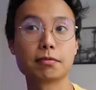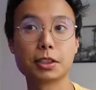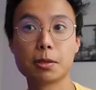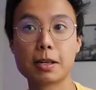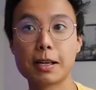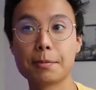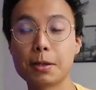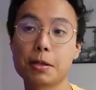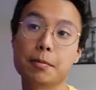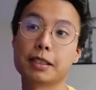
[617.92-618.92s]
So my
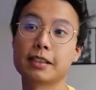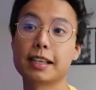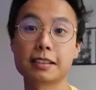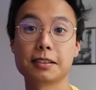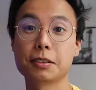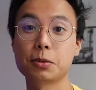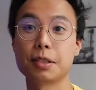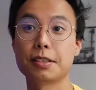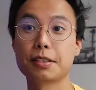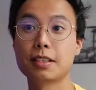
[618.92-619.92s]
opponent makes an excellent
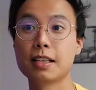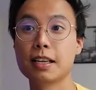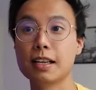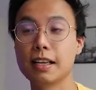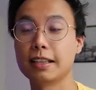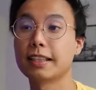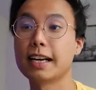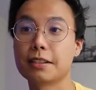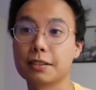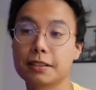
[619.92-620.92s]
switch and
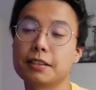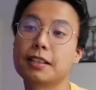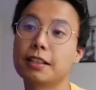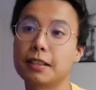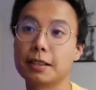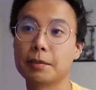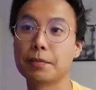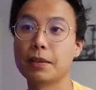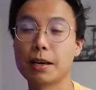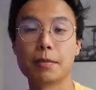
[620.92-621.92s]
catches
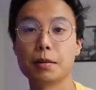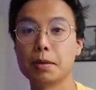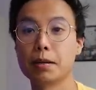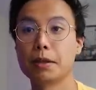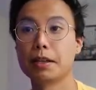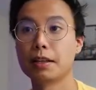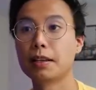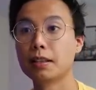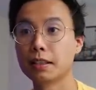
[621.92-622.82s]
that Mud Bomb there.